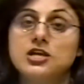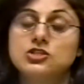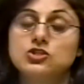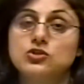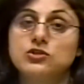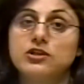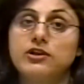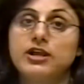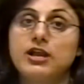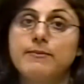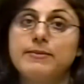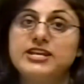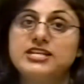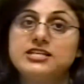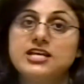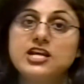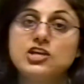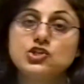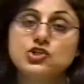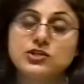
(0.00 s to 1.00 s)
So the
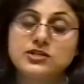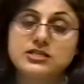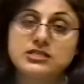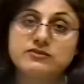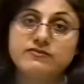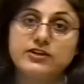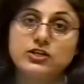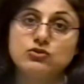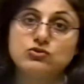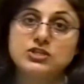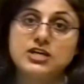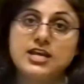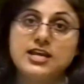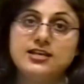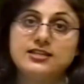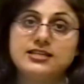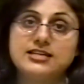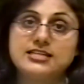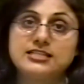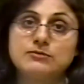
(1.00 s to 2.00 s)
recommendation is when you
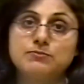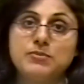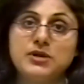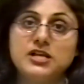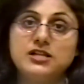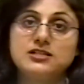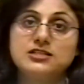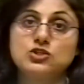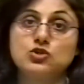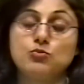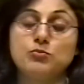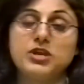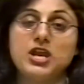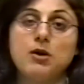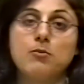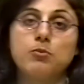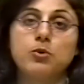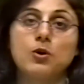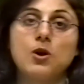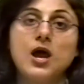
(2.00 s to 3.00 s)
take these pills to be
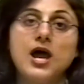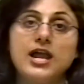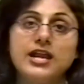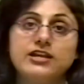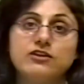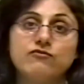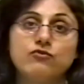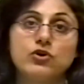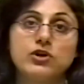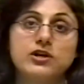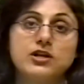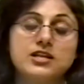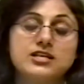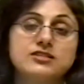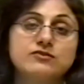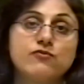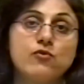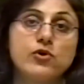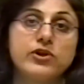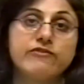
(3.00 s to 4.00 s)
upright for at
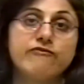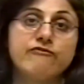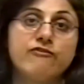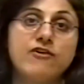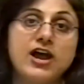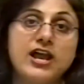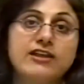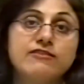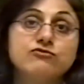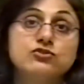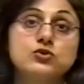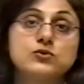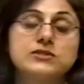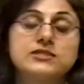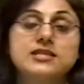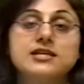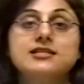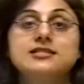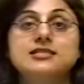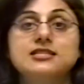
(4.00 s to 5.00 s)
least 45 to
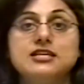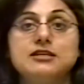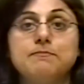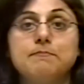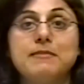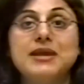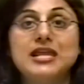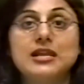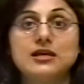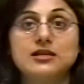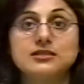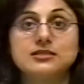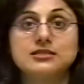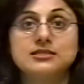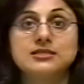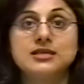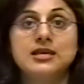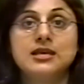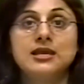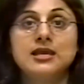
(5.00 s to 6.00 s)
60 minutes.
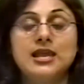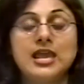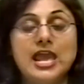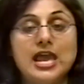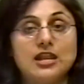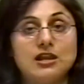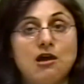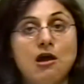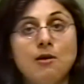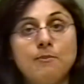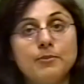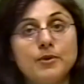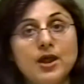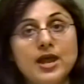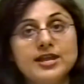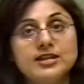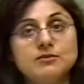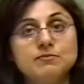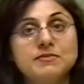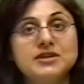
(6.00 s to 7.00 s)
And
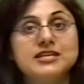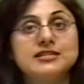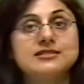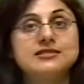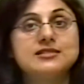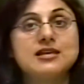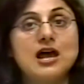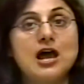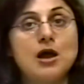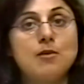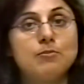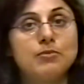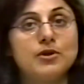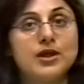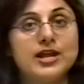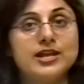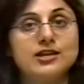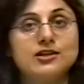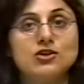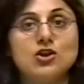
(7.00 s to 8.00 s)
upright means
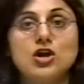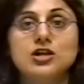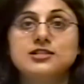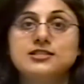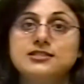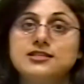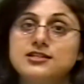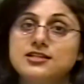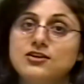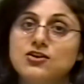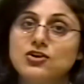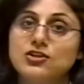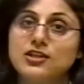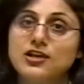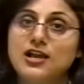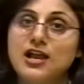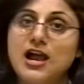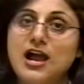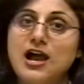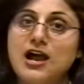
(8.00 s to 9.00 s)
upright, not sitting on the
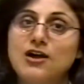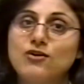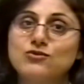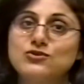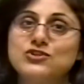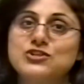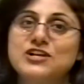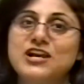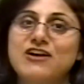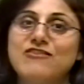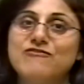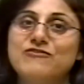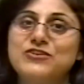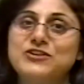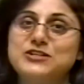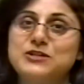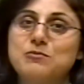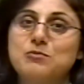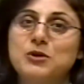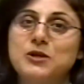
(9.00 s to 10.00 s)
couch
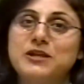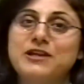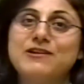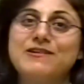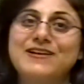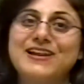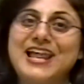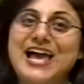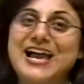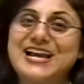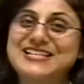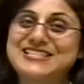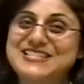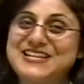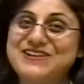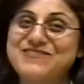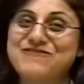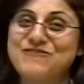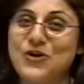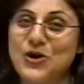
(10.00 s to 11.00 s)
comfortably,
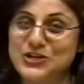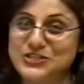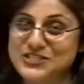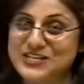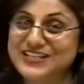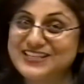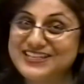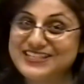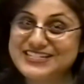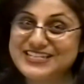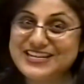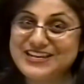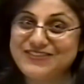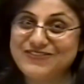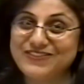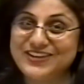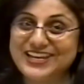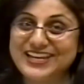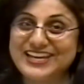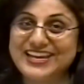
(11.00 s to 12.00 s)
relaxing, watching the
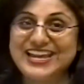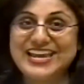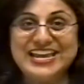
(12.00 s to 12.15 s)
TV.